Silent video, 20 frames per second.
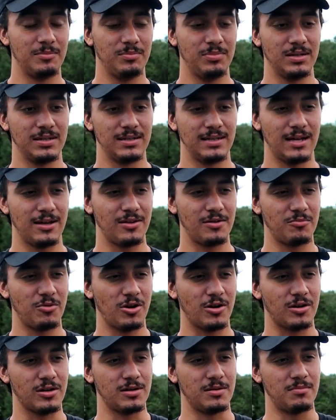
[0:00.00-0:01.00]
but now they're
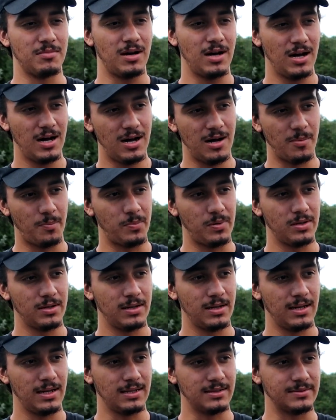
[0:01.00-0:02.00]
marking them up
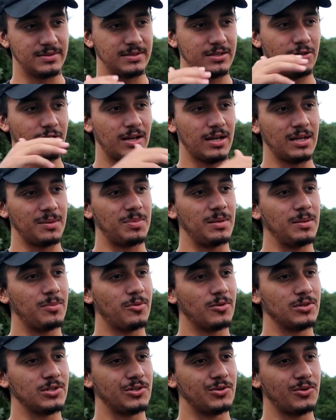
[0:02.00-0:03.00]
and still getting people in the